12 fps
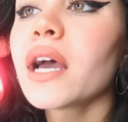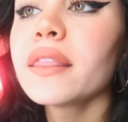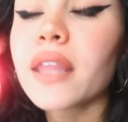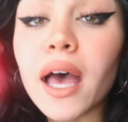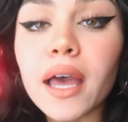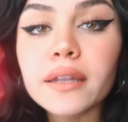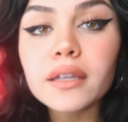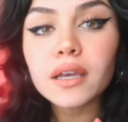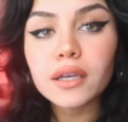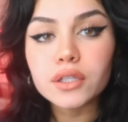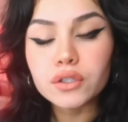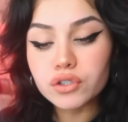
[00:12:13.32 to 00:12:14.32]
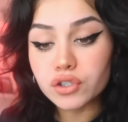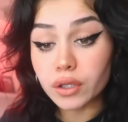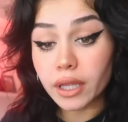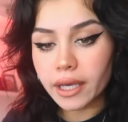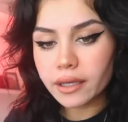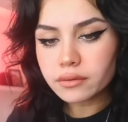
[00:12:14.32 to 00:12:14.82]
And then,
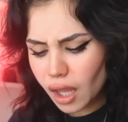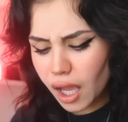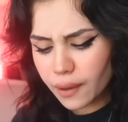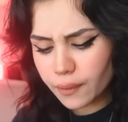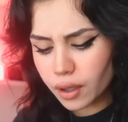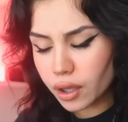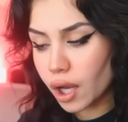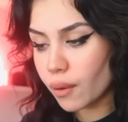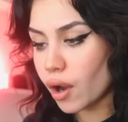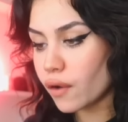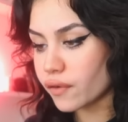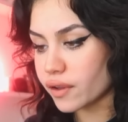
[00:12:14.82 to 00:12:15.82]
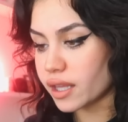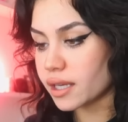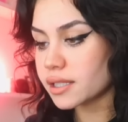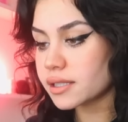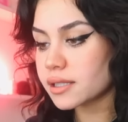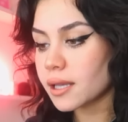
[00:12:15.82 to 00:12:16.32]
usually, I will go over
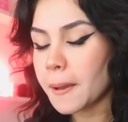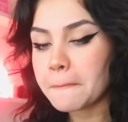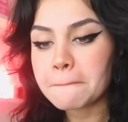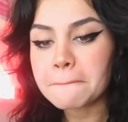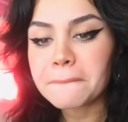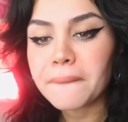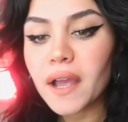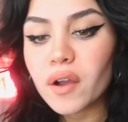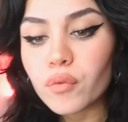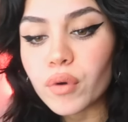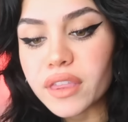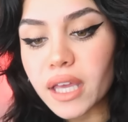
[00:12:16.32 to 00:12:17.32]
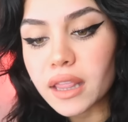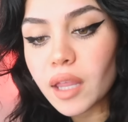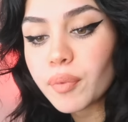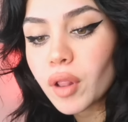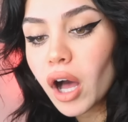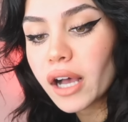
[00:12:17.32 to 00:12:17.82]
this with a
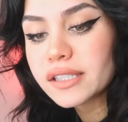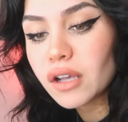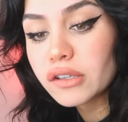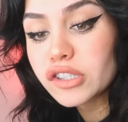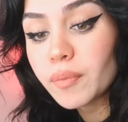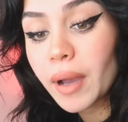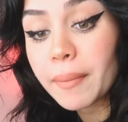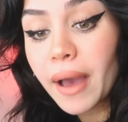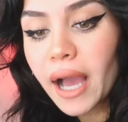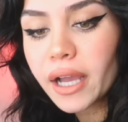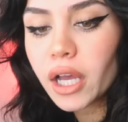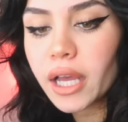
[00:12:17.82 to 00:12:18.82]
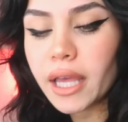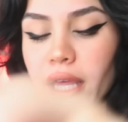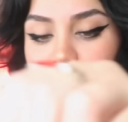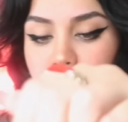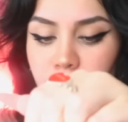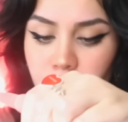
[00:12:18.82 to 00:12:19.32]
lip gloss, also by MAC.
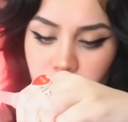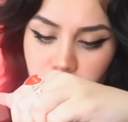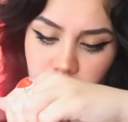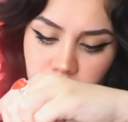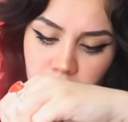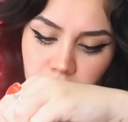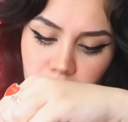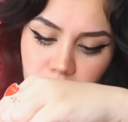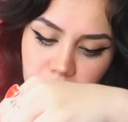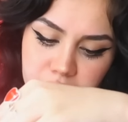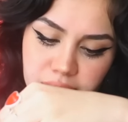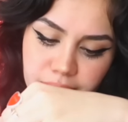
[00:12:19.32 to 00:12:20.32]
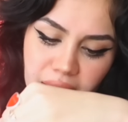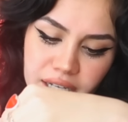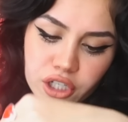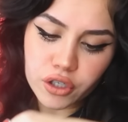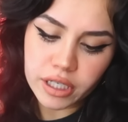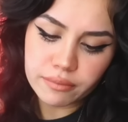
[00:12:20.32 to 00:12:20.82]
It's a MAC
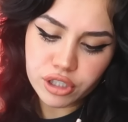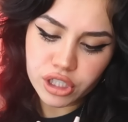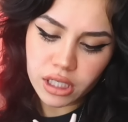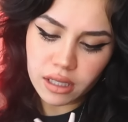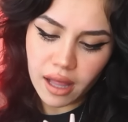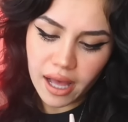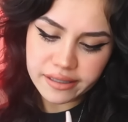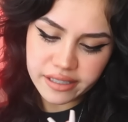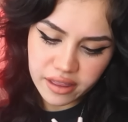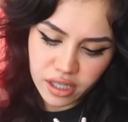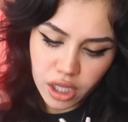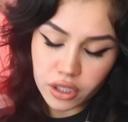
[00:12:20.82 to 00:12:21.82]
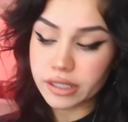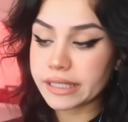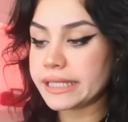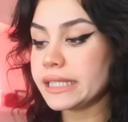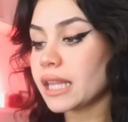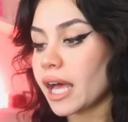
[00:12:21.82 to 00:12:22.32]
Cream Sheen Gloss in the color
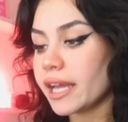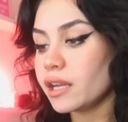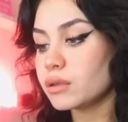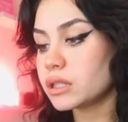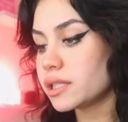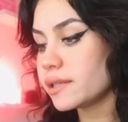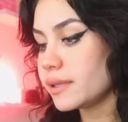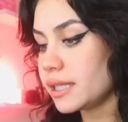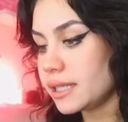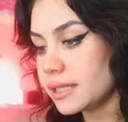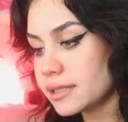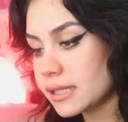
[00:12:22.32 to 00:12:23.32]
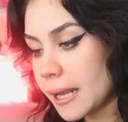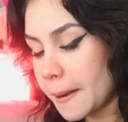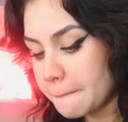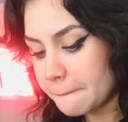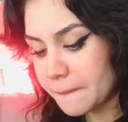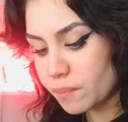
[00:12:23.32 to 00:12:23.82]
D-Light with 2 E's.
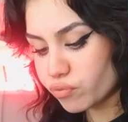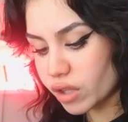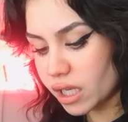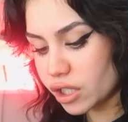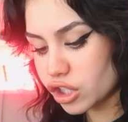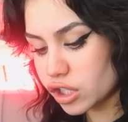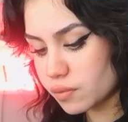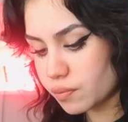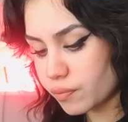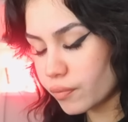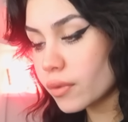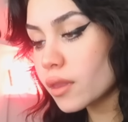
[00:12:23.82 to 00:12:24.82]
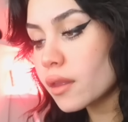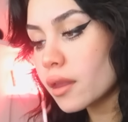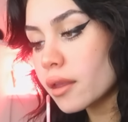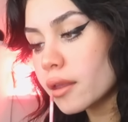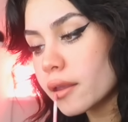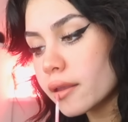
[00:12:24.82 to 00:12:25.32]
And I just
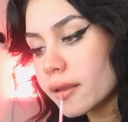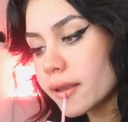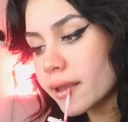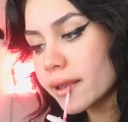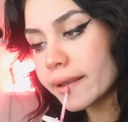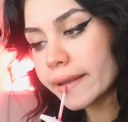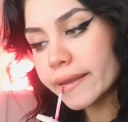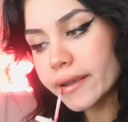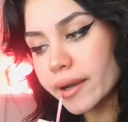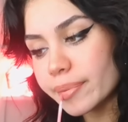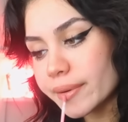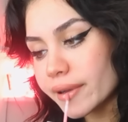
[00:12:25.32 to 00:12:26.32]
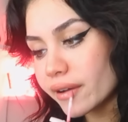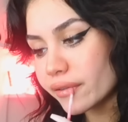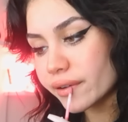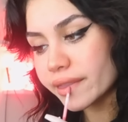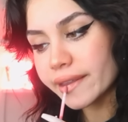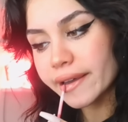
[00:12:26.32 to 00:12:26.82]
top it
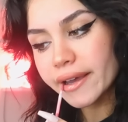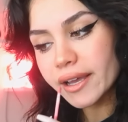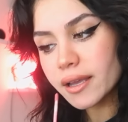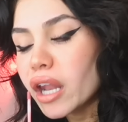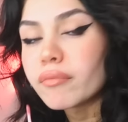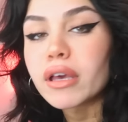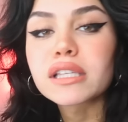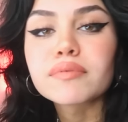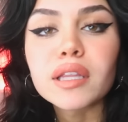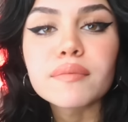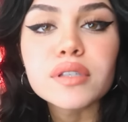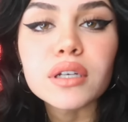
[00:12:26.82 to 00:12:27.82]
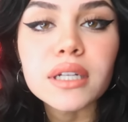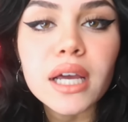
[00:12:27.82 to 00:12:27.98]
off with that, and it makes my lips look